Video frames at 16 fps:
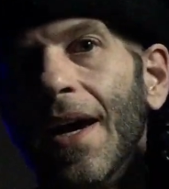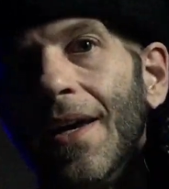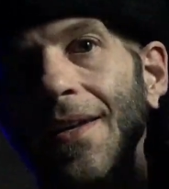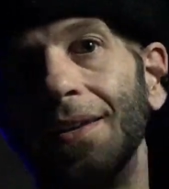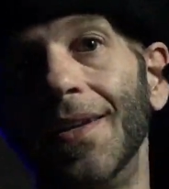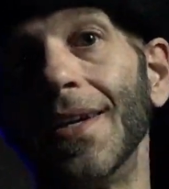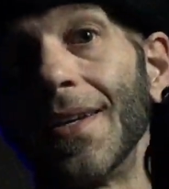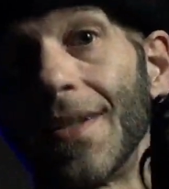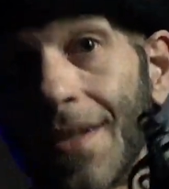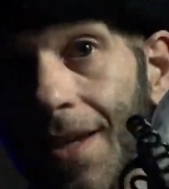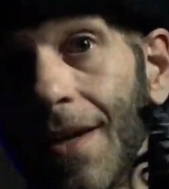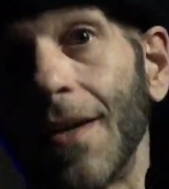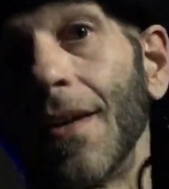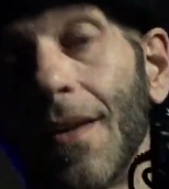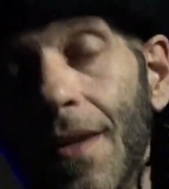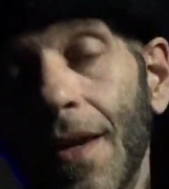And this
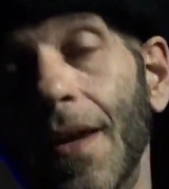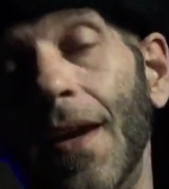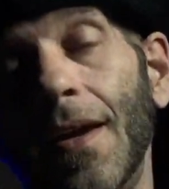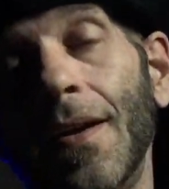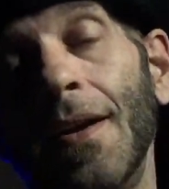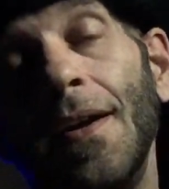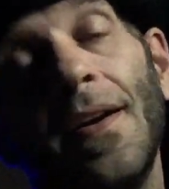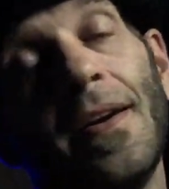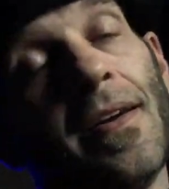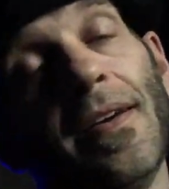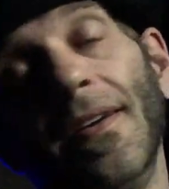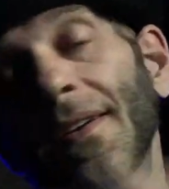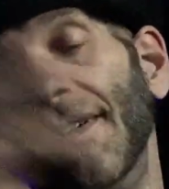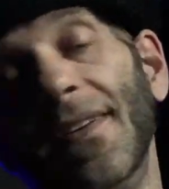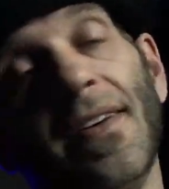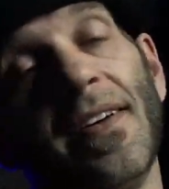little thing
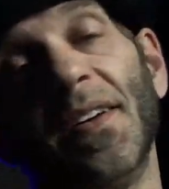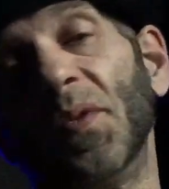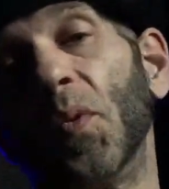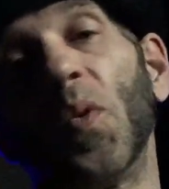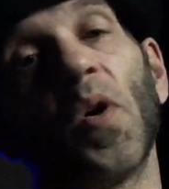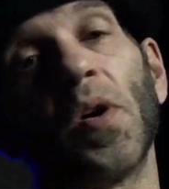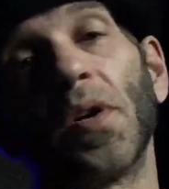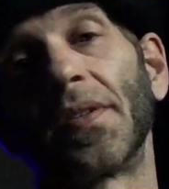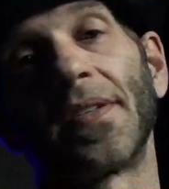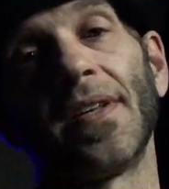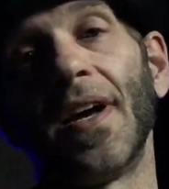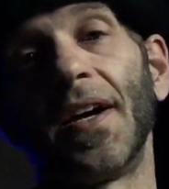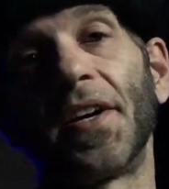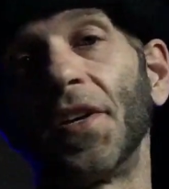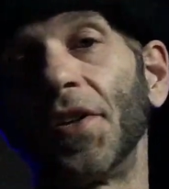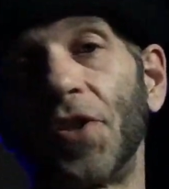works
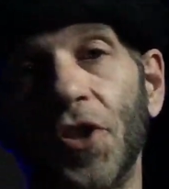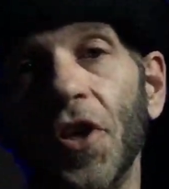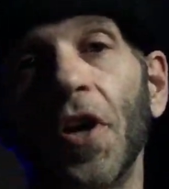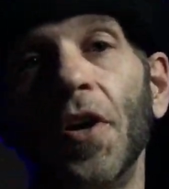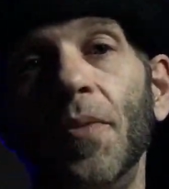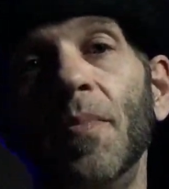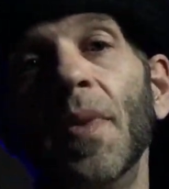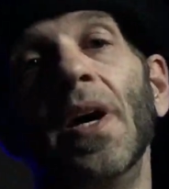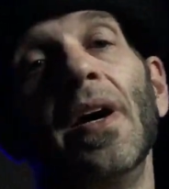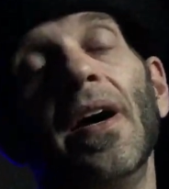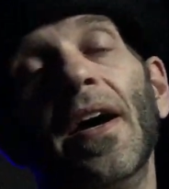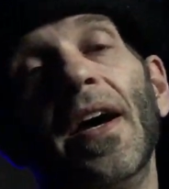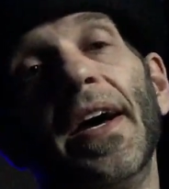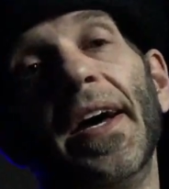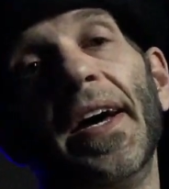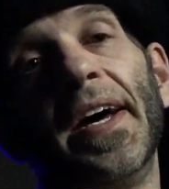like a charm,
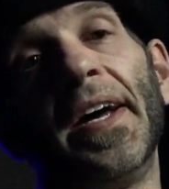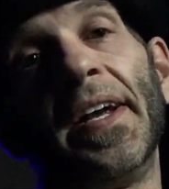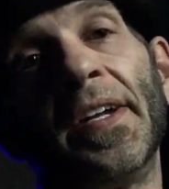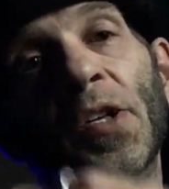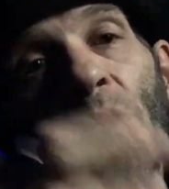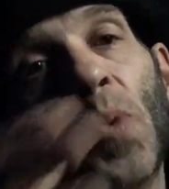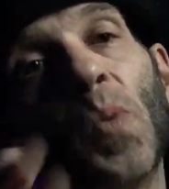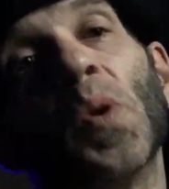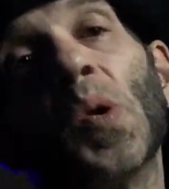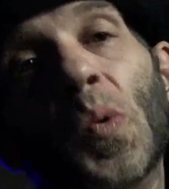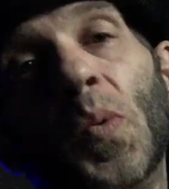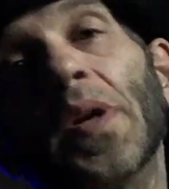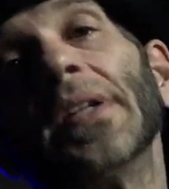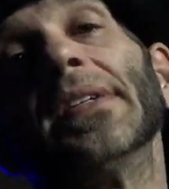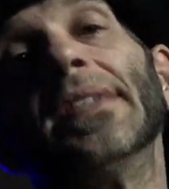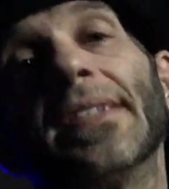and you will
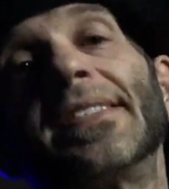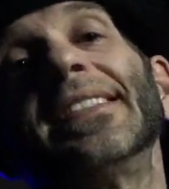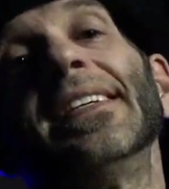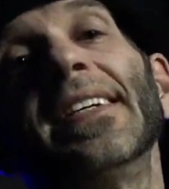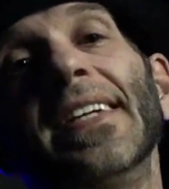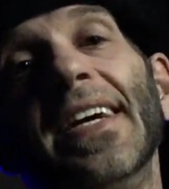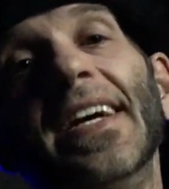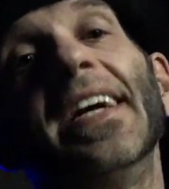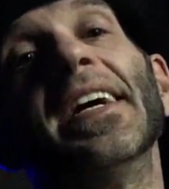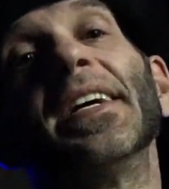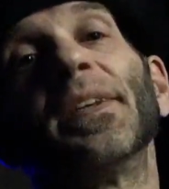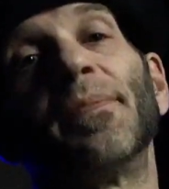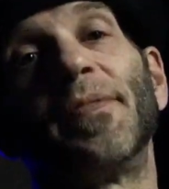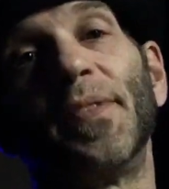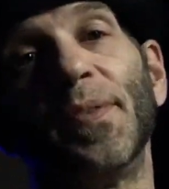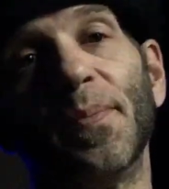witness it
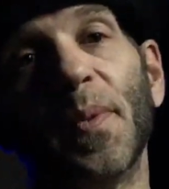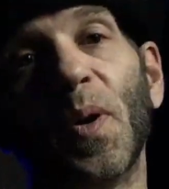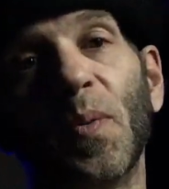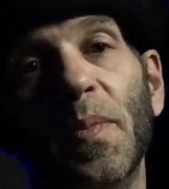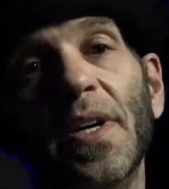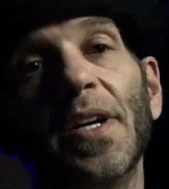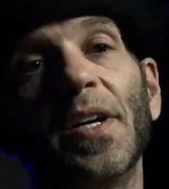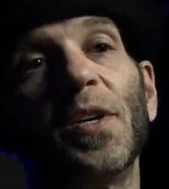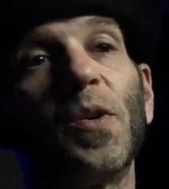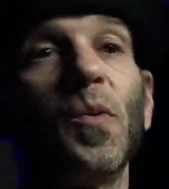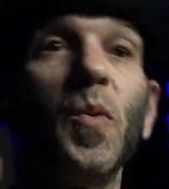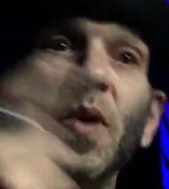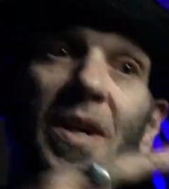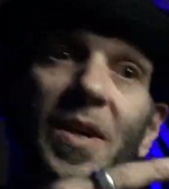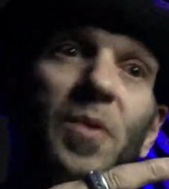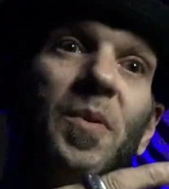in a few moments
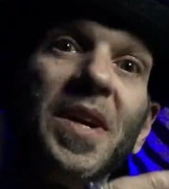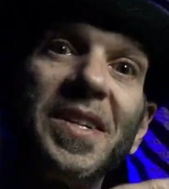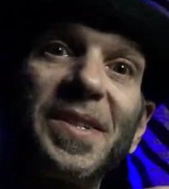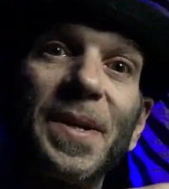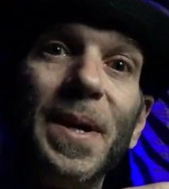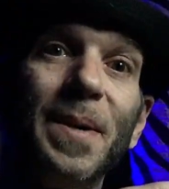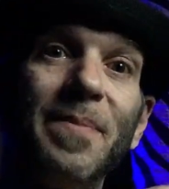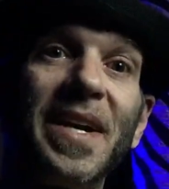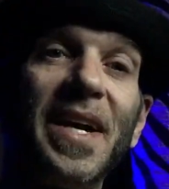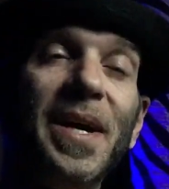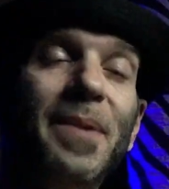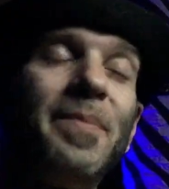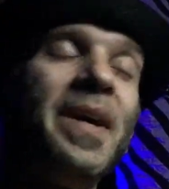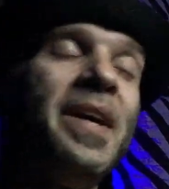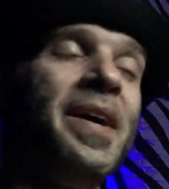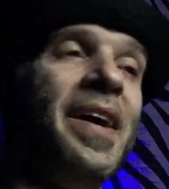with what's coming
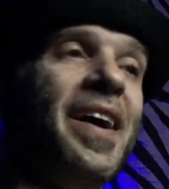up.